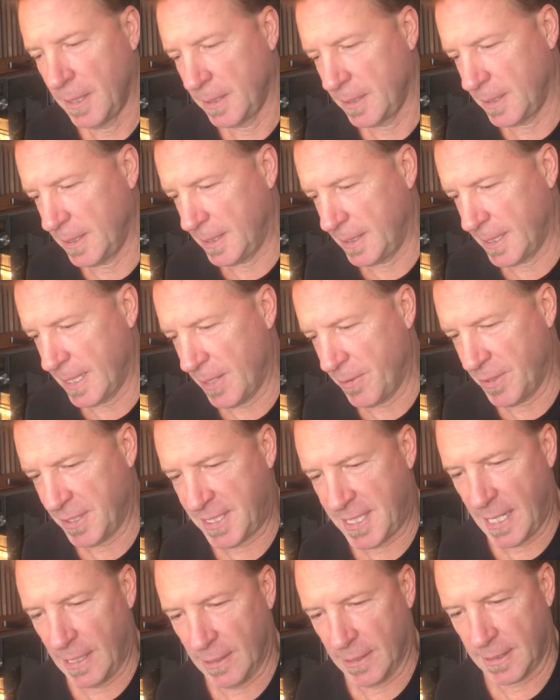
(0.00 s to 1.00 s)
the
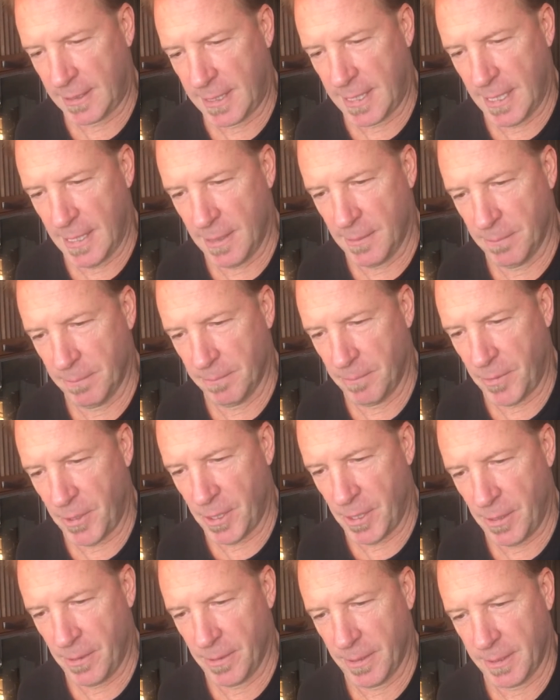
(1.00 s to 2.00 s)
telecom
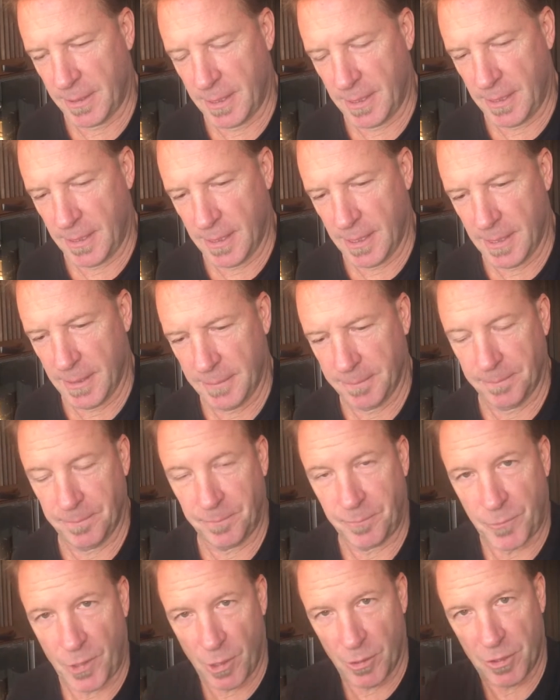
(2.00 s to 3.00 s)
there at the
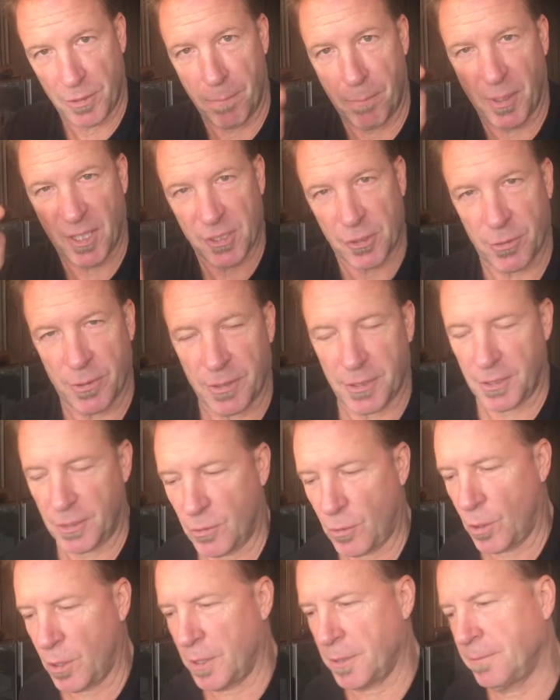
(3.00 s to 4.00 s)
the buzzer at the
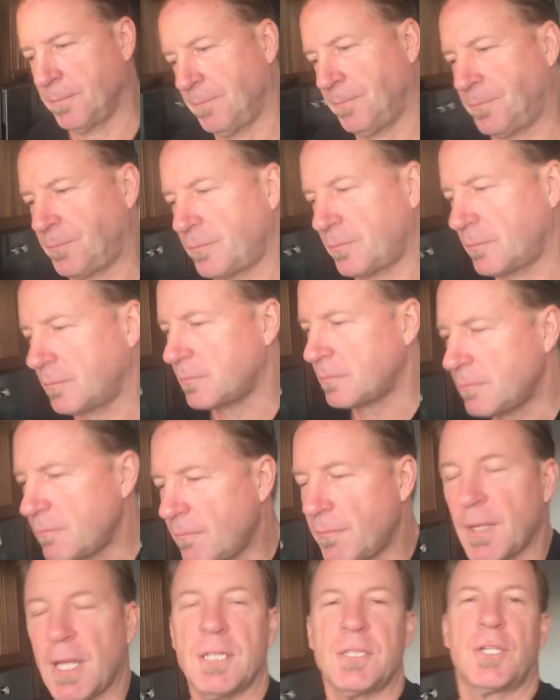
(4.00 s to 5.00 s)
door.
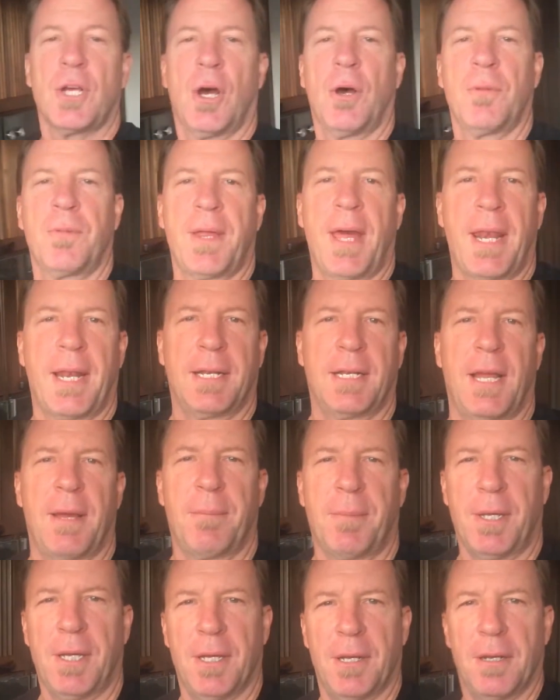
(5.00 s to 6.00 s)
So they didn't let
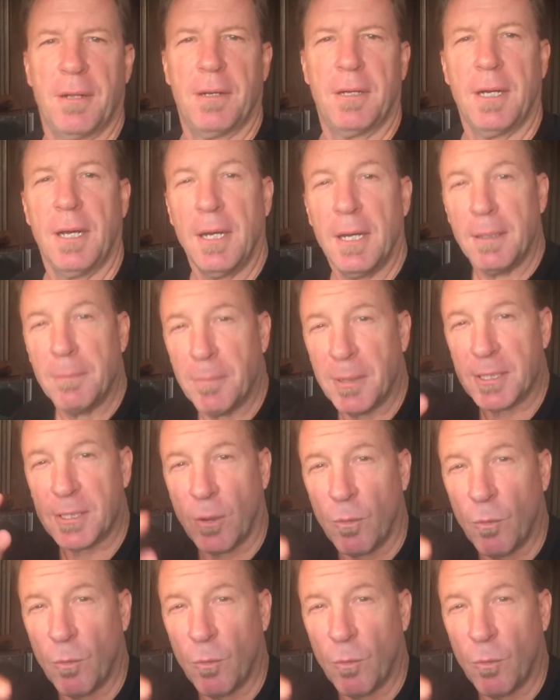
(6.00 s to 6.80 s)
me in. But the